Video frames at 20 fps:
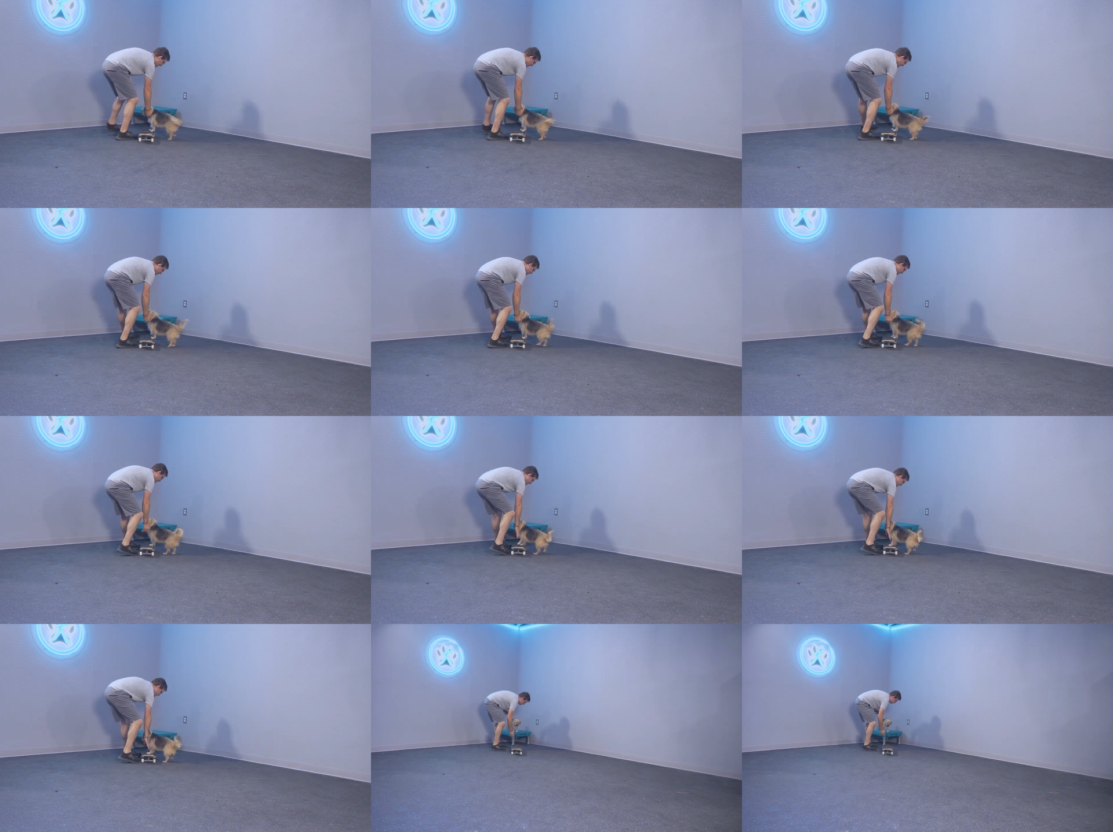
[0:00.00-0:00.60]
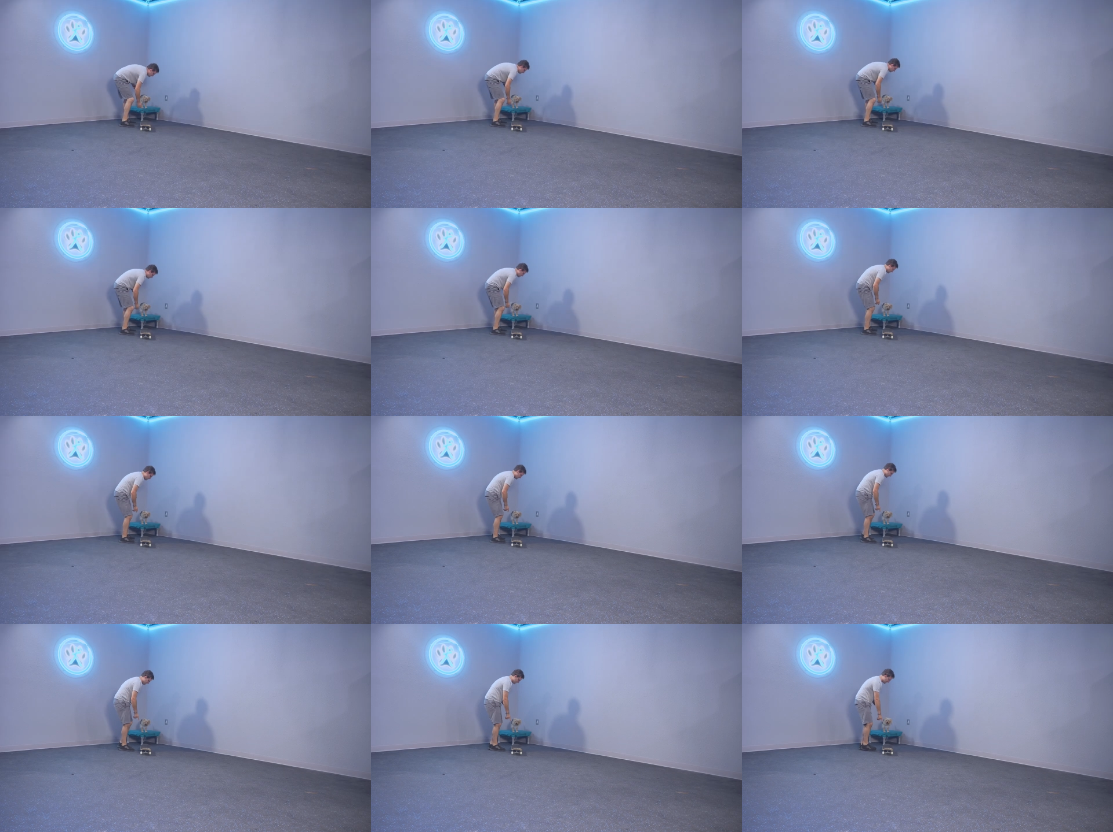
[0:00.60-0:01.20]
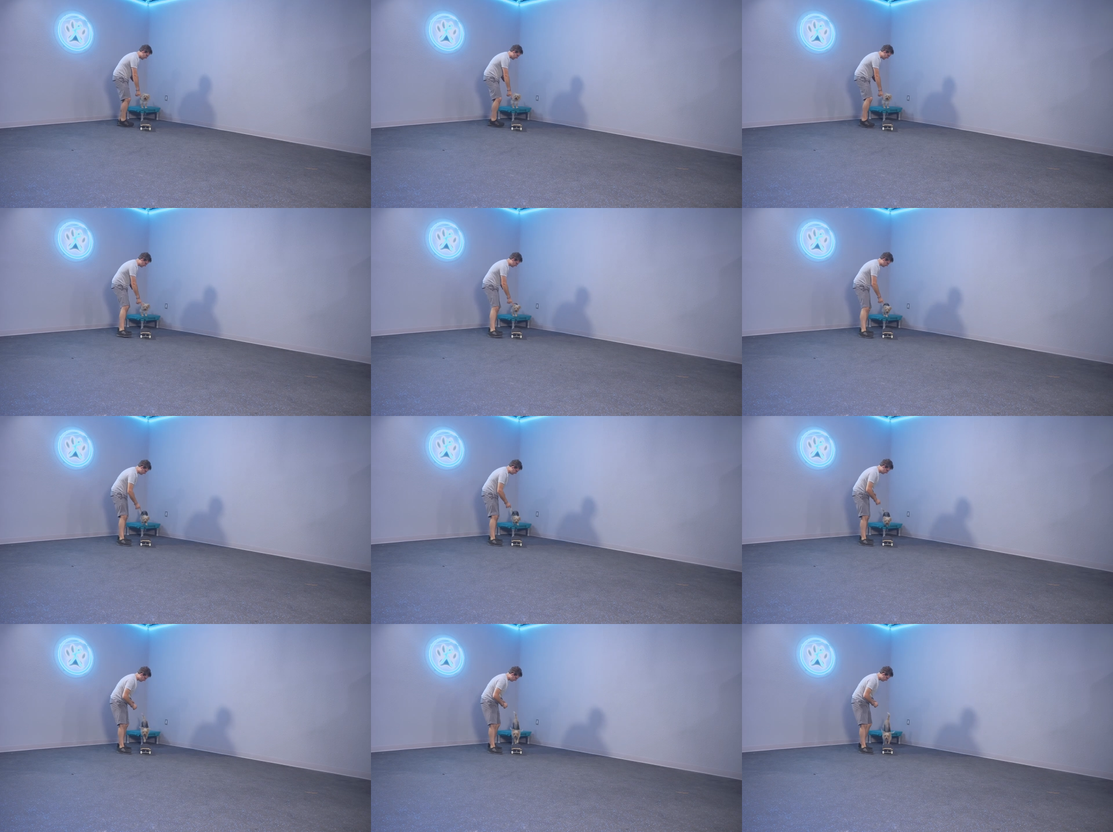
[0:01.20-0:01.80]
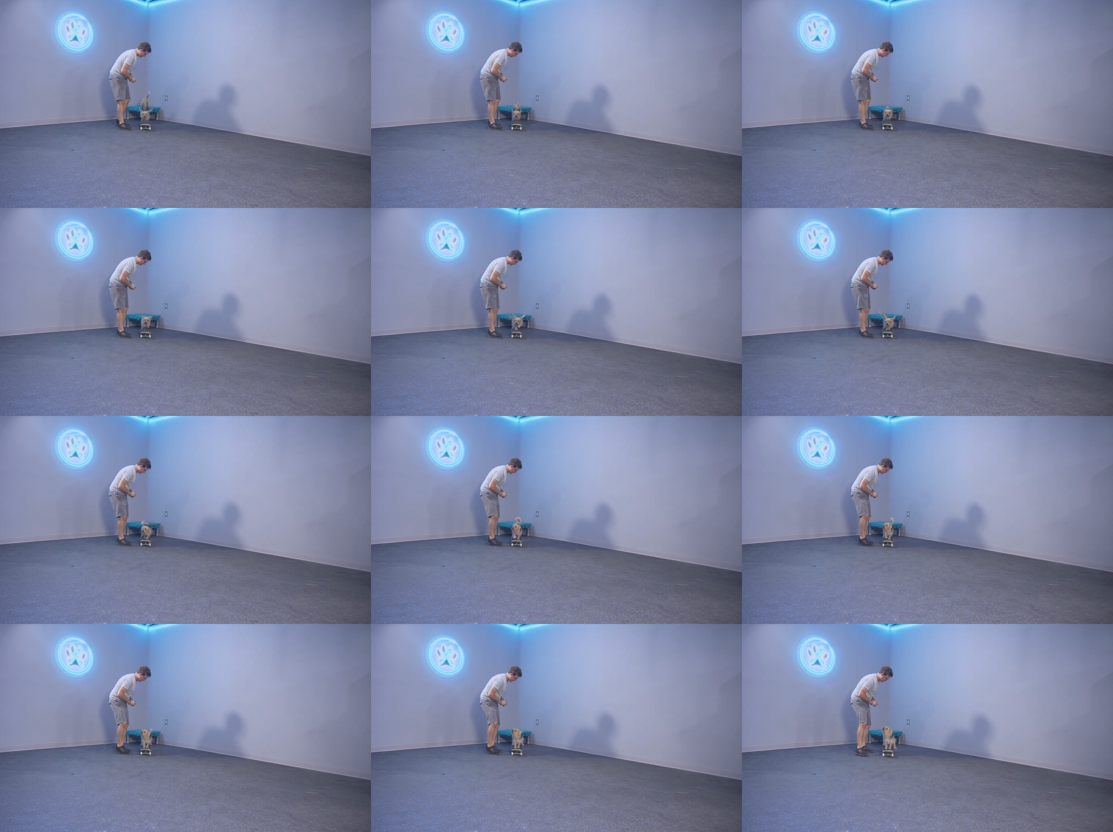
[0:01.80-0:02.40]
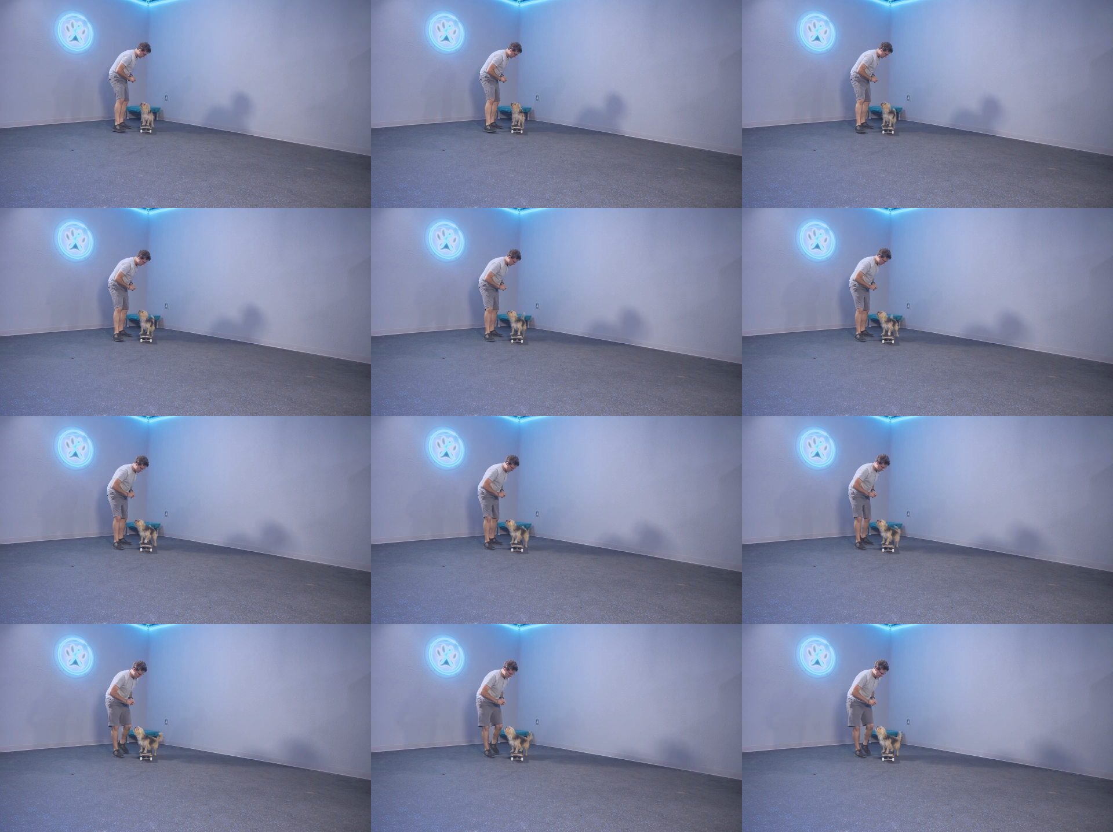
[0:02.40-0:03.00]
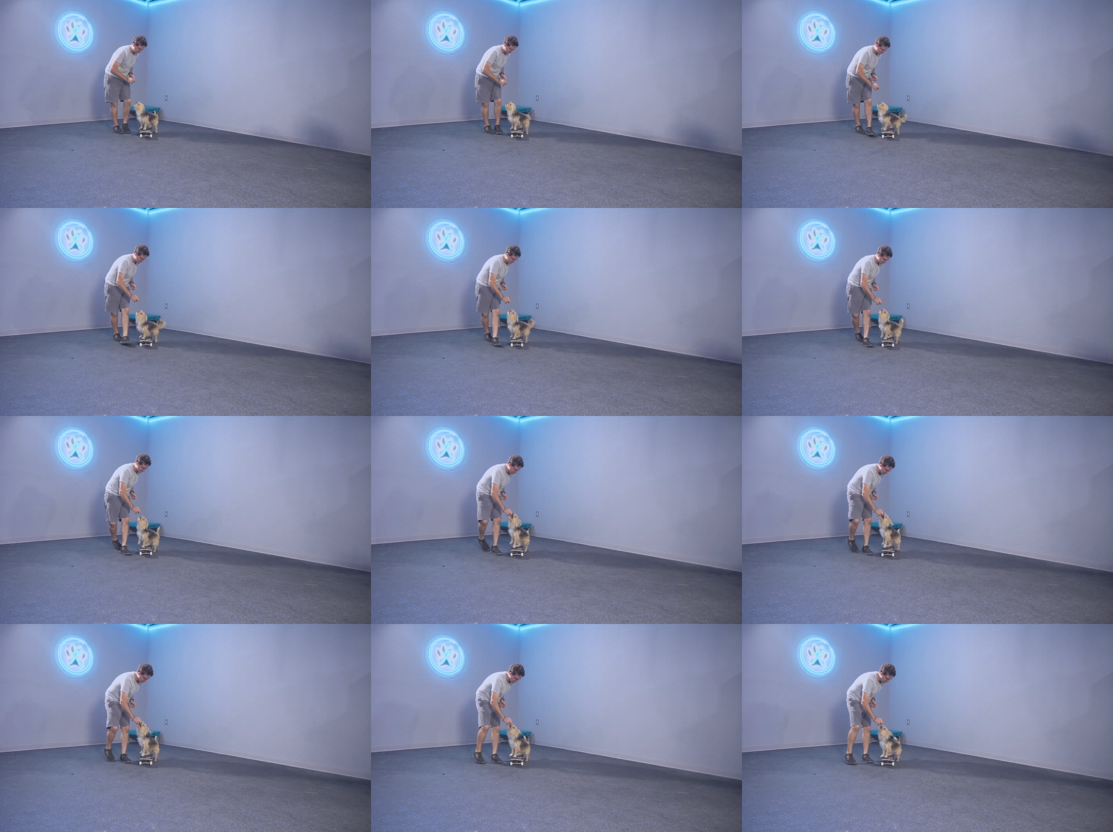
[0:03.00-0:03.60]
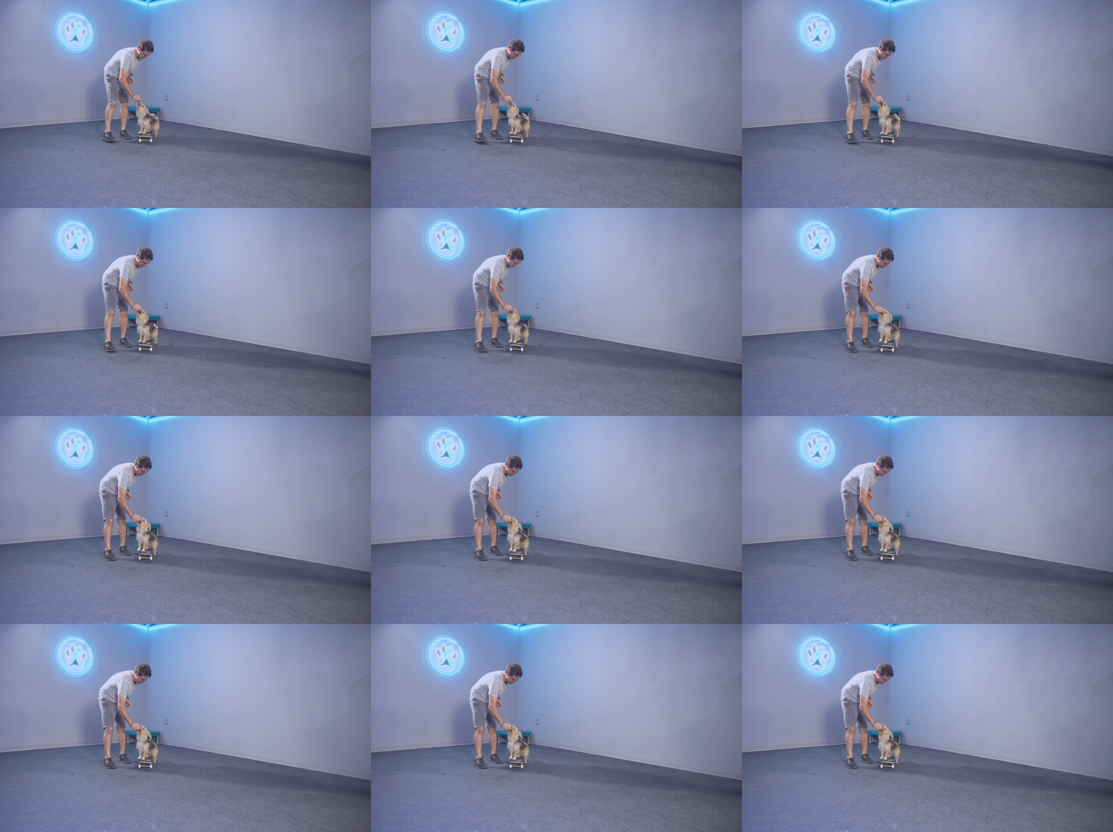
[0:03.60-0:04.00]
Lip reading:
No face is visible, so there are no lips to read.